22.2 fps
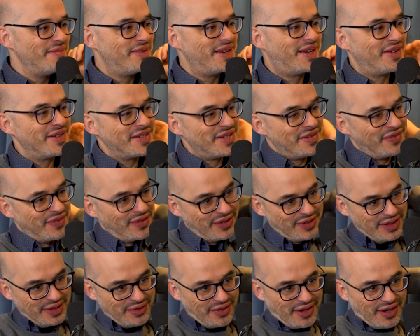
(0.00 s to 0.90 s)
because you
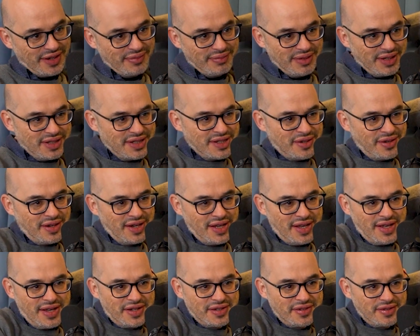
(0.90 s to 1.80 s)
won the argument. So
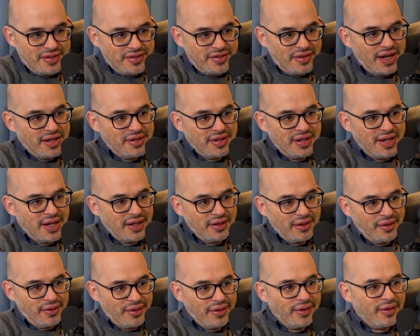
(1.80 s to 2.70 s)
try to
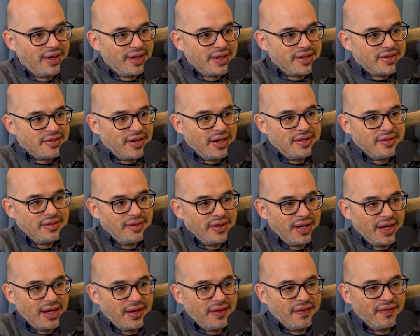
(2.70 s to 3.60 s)
get along and try
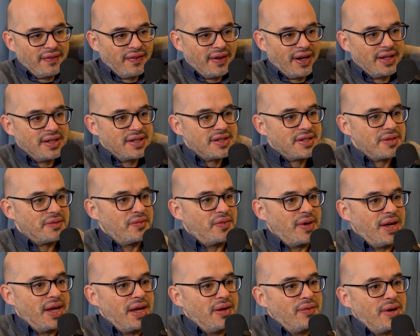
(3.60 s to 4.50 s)
to like find
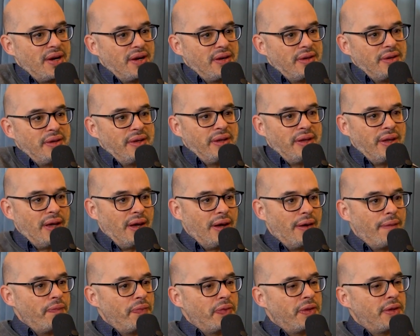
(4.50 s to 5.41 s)
some way where
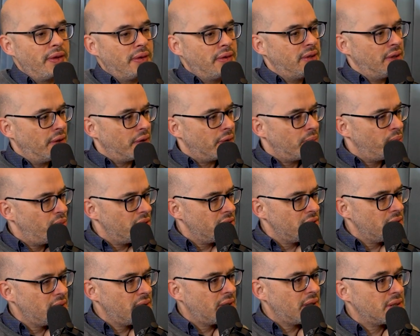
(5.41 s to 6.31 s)
the other
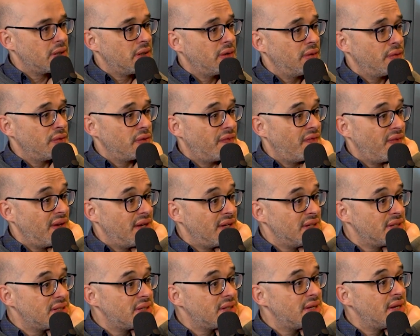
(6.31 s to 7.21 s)
person doesn't lose
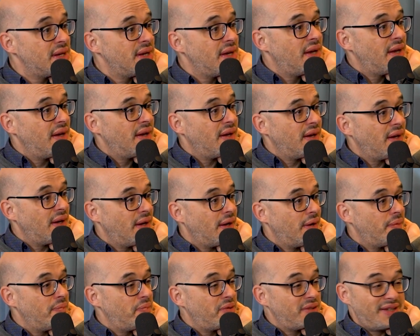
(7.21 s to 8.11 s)
face.
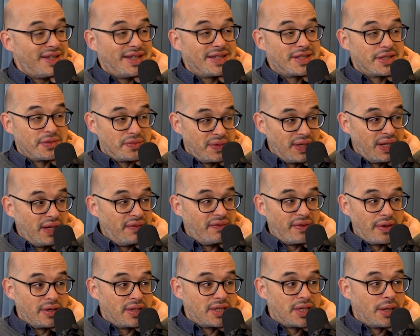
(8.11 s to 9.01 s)
But it's
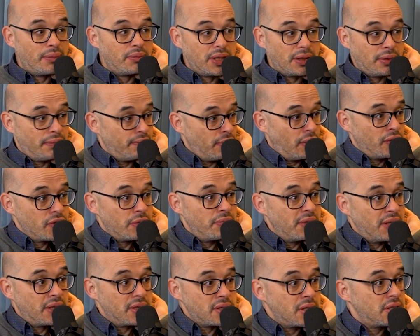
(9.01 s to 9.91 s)
really very tempting.
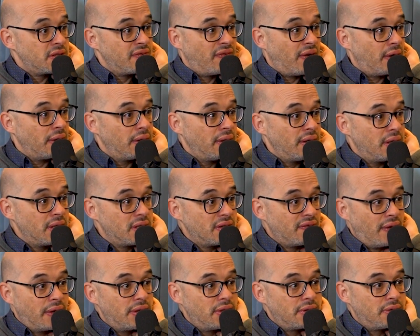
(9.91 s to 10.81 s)
Also because it's fun.
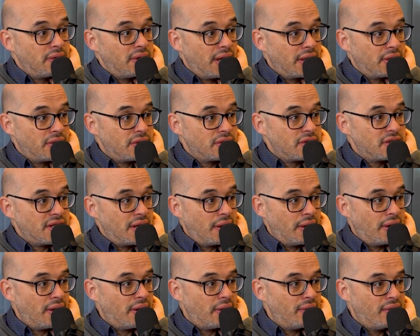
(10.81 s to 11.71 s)
It's fun to like just
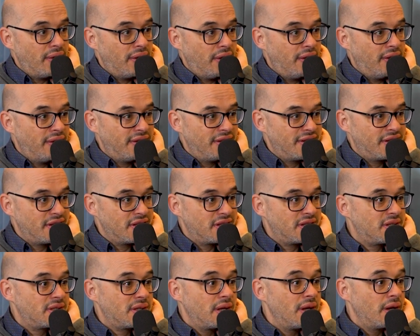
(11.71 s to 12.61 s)
say, this
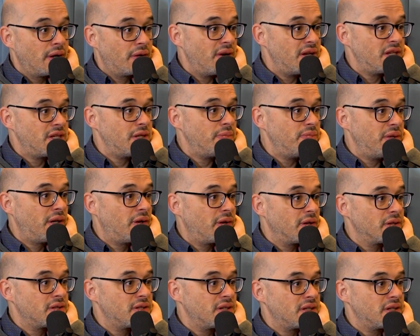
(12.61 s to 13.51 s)
is crazy
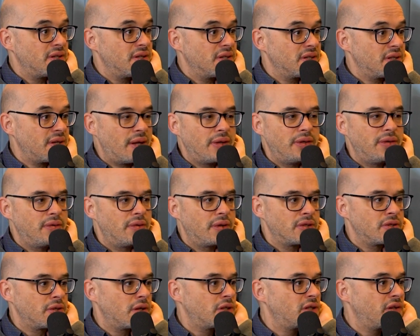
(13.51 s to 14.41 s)
because this and this, and
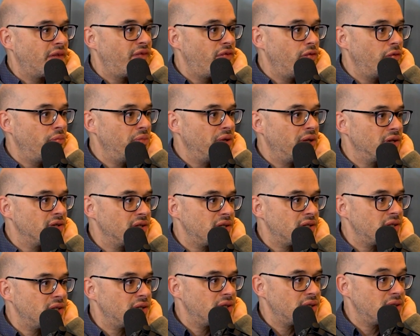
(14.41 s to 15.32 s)
you are such a fool
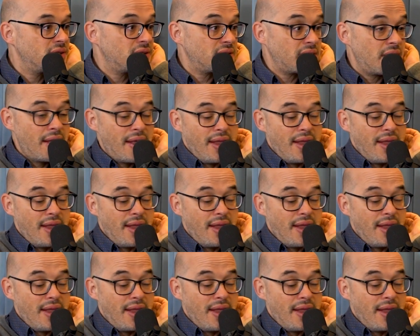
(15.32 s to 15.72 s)
because this and this.